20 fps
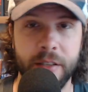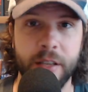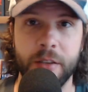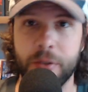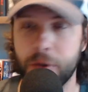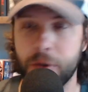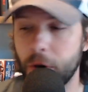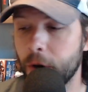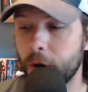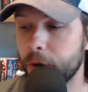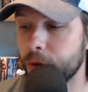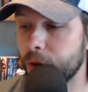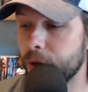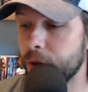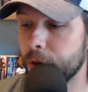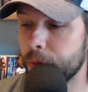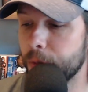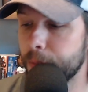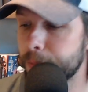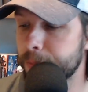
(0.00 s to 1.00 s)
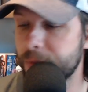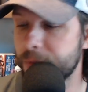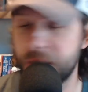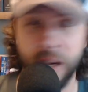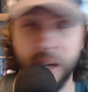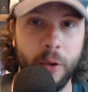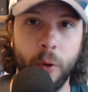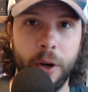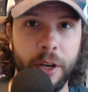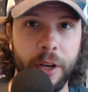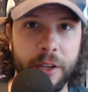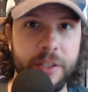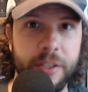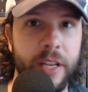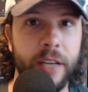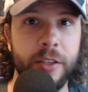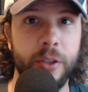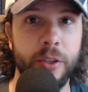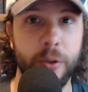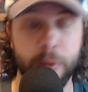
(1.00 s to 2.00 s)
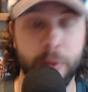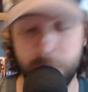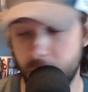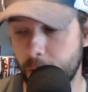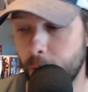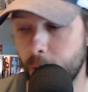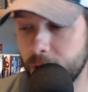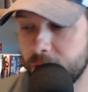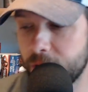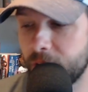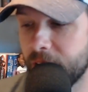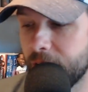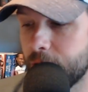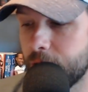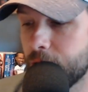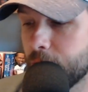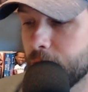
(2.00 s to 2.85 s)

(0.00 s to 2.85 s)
struggled to do. Saquon does that too. Saquon's going to get you some